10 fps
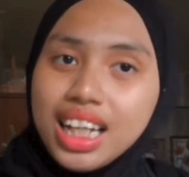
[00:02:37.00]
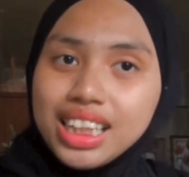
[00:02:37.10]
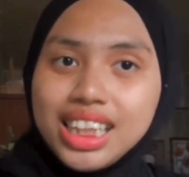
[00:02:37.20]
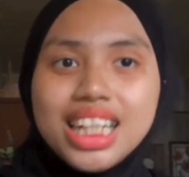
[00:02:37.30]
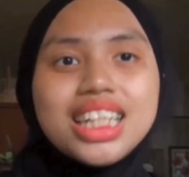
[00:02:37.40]

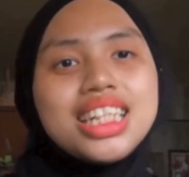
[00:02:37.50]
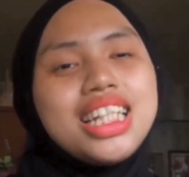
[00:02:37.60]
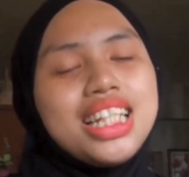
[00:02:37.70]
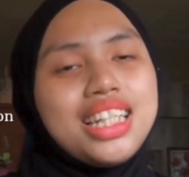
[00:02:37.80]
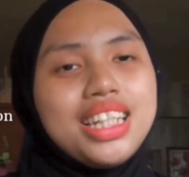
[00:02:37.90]
This
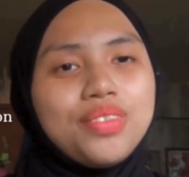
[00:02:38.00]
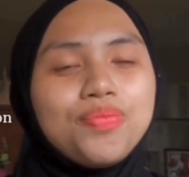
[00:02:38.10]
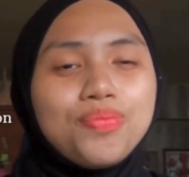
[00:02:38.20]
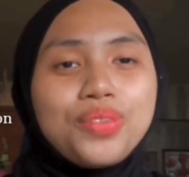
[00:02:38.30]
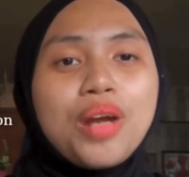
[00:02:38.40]
system
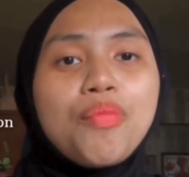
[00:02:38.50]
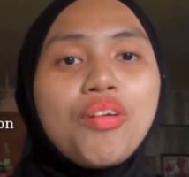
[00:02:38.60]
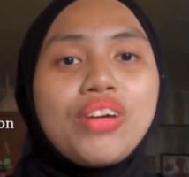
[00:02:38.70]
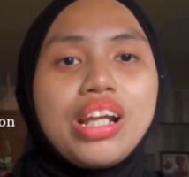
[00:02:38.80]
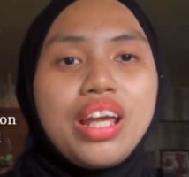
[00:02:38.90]

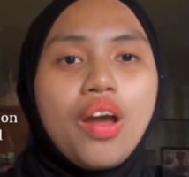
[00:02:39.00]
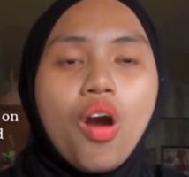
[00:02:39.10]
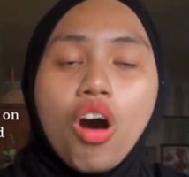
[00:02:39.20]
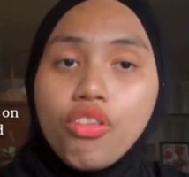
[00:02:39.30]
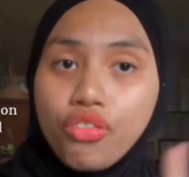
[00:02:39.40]
primarily
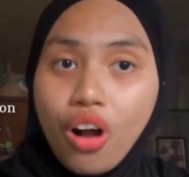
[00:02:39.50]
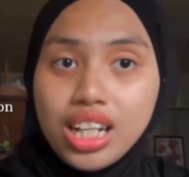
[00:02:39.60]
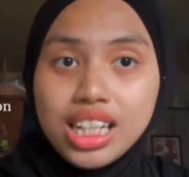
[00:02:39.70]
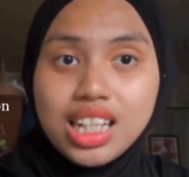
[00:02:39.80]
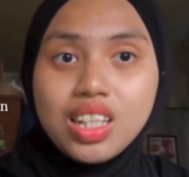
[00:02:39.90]

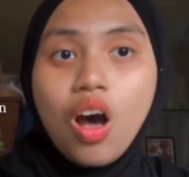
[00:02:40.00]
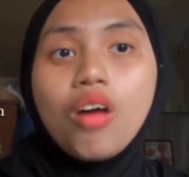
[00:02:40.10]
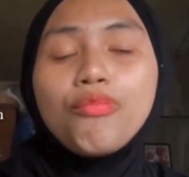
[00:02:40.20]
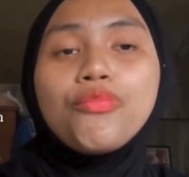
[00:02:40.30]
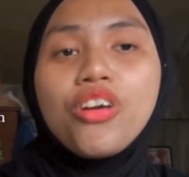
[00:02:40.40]
focuses
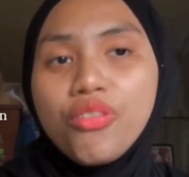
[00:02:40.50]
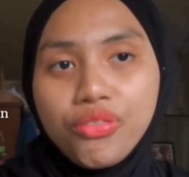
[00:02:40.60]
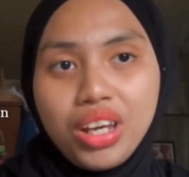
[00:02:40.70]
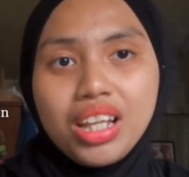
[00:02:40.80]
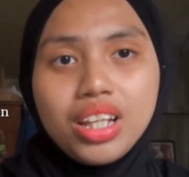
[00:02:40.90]
on
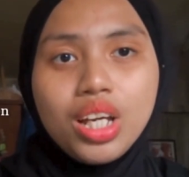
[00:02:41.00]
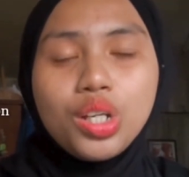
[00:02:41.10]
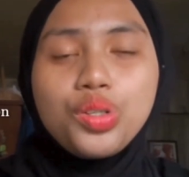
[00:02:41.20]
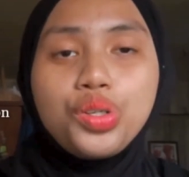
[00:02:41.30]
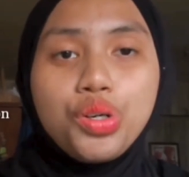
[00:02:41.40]
profit
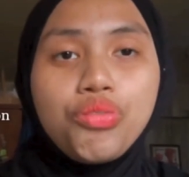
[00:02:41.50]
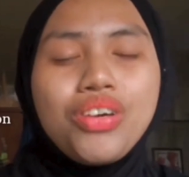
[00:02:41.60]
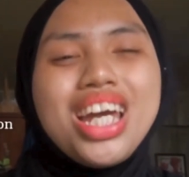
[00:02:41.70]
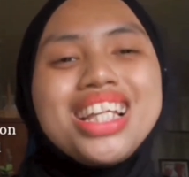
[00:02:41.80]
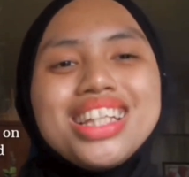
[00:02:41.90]
through
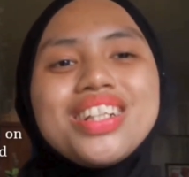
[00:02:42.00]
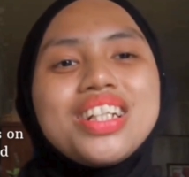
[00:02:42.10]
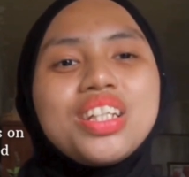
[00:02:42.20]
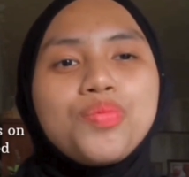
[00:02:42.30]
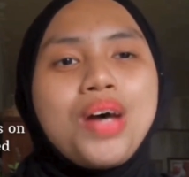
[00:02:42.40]

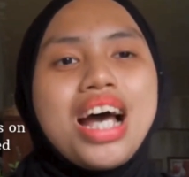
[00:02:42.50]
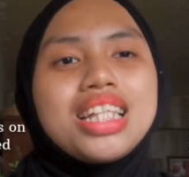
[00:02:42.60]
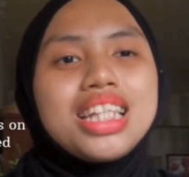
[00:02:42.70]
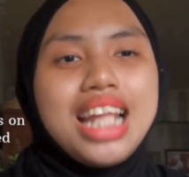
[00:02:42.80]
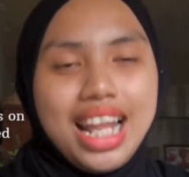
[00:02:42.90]

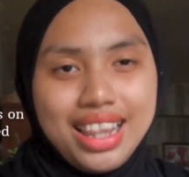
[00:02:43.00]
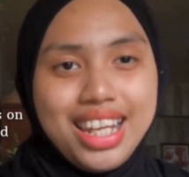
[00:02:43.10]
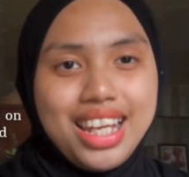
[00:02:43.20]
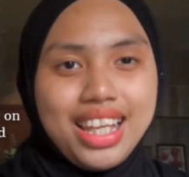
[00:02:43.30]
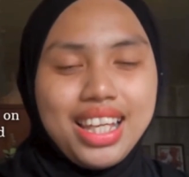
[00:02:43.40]
interest-based
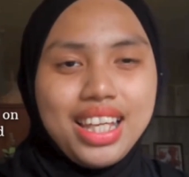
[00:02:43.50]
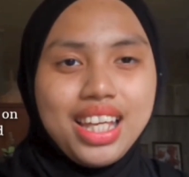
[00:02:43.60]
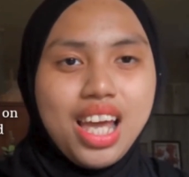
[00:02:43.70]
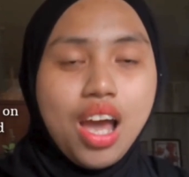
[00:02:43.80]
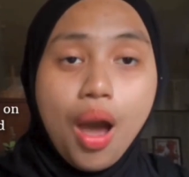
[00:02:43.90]
lending.
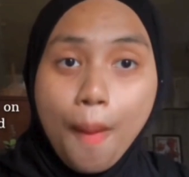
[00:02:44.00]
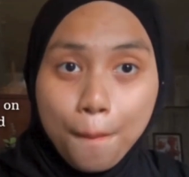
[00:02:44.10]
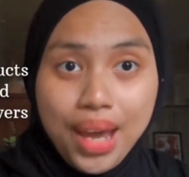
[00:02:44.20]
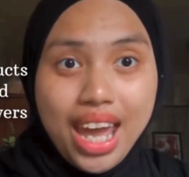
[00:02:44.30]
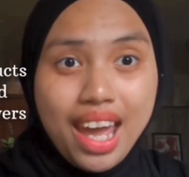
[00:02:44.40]

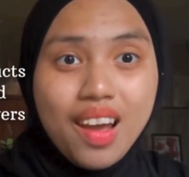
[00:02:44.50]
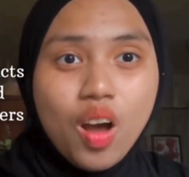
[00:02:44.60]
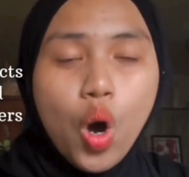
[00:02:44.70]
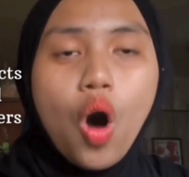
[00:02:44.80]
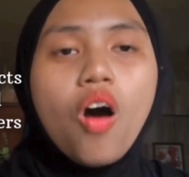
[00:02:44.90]
Banks
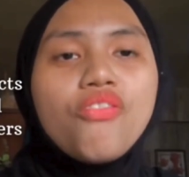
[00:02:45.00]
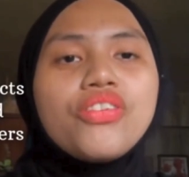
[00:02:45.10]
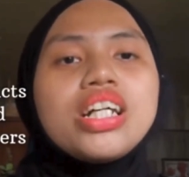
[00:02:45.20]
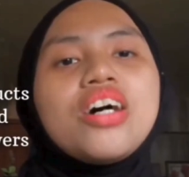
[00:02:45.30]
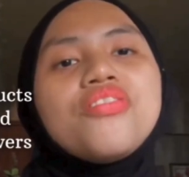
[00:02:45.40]

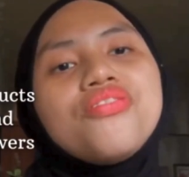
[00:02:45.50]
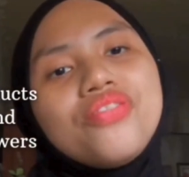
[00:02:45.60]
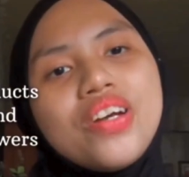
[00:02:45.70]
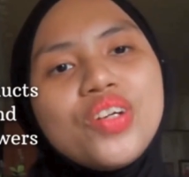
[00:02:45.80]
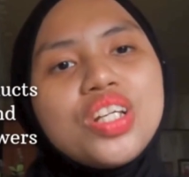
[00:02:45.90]
offer a
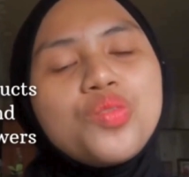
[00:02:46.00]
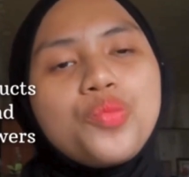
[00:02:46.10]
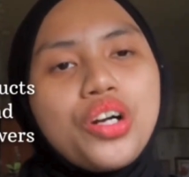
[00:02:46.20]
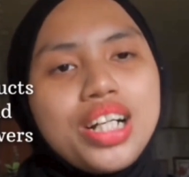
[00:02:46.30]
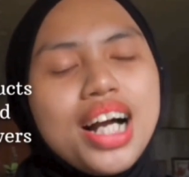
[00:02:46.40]
various
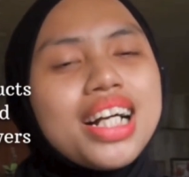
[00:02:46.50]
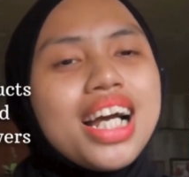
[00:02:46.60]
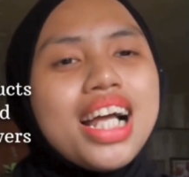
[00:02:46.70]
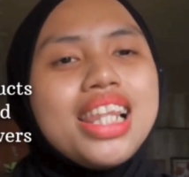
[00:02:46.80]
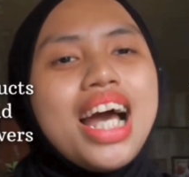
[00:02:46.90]
products
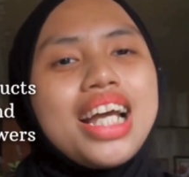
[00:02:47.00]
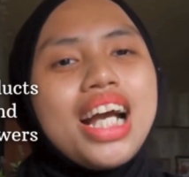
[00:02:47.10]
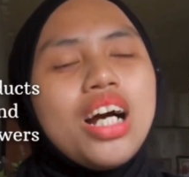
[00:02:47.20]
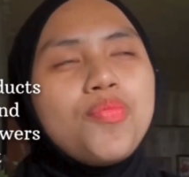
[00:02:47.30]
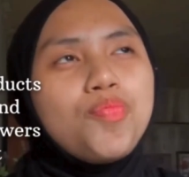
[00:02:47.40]
like
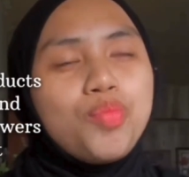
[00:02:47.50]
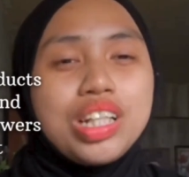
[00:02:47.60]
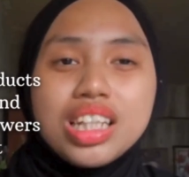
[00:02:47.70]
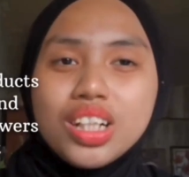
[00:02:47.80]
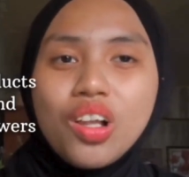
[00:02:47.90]
a
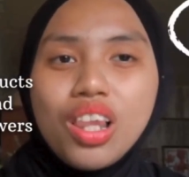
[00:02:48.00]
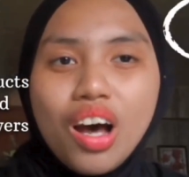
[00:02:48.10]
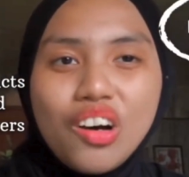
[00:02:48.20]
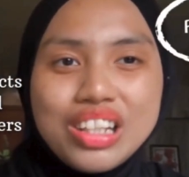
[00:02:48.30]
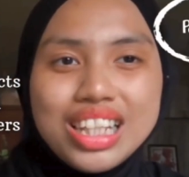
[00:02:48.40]
personal
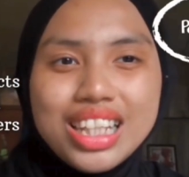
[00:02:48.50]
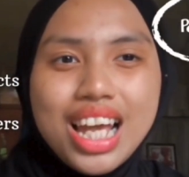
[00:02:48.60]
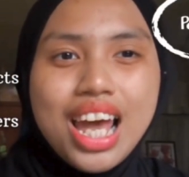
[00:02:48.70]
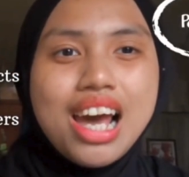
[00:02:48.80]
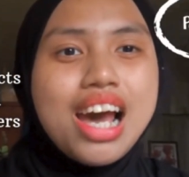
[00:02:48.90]
loans
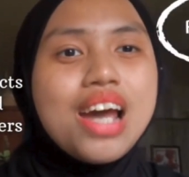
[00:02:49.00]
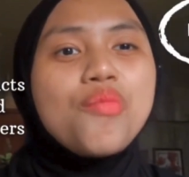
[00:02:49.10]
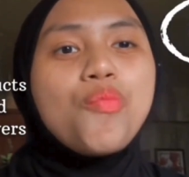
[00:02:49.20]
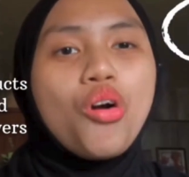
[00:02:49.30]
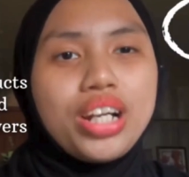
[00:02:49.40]

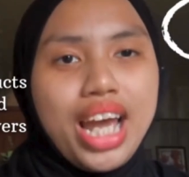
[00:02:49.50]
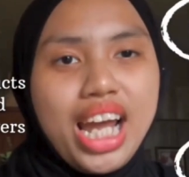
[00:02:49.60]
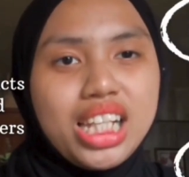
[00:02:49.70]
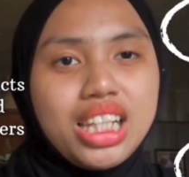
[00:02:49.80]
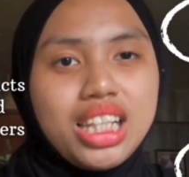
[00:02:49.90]
and mortgage,